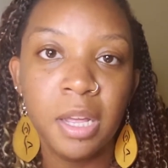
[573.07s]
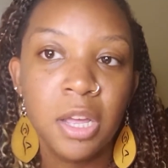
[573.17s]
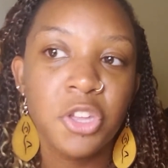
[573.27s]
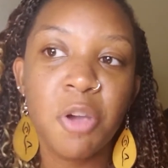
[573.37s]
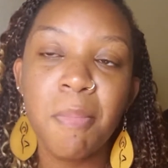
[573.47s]

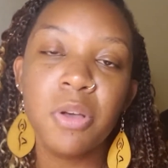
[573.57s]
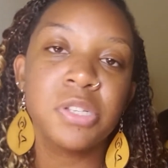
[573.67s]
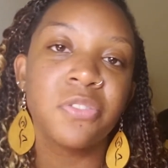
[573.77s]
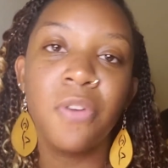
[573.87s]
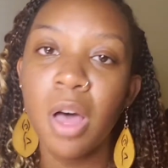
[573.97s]
your
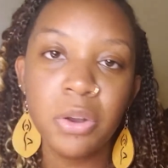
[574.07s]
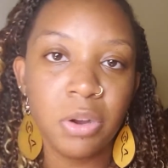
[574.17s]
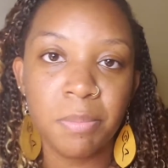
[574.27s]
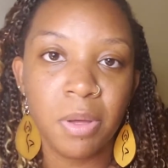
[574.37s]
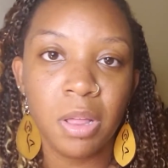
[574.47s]
most
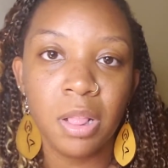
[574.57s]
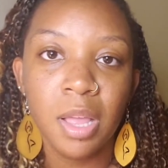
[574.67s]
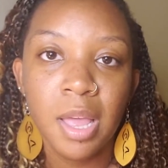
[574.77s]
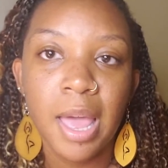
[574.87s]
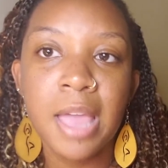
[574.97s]
vulnerable,
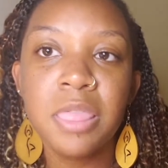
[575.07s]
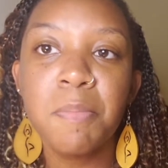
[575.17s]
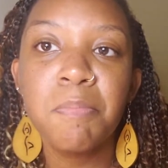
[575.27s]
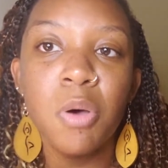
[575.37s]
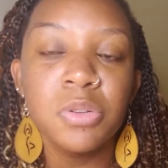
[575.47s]
and the
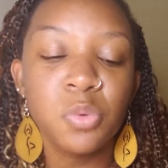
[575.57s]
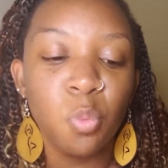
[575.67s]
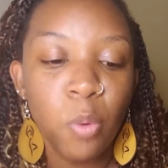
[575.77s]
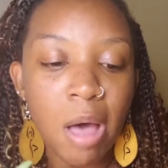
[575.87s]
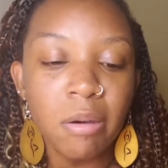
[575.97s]
most
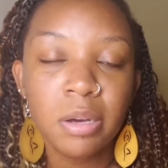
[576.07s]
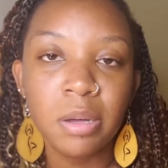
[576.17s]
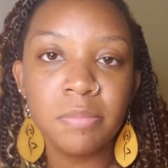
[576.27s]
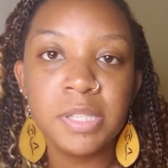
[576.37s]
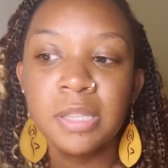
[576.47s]

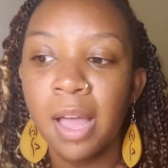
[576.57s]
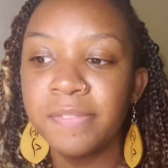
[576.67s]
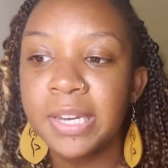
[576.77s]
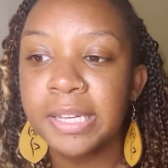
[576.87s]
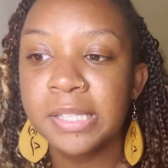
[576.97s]
welcomed, loved,
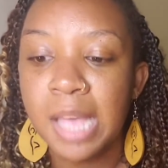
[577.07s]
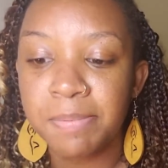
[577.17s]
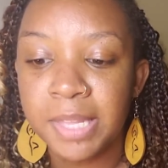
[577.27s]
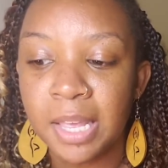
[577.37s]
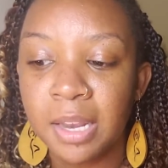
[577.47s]
and
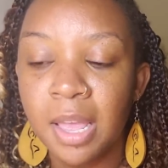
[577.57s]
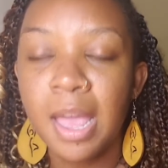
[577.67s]
accepted.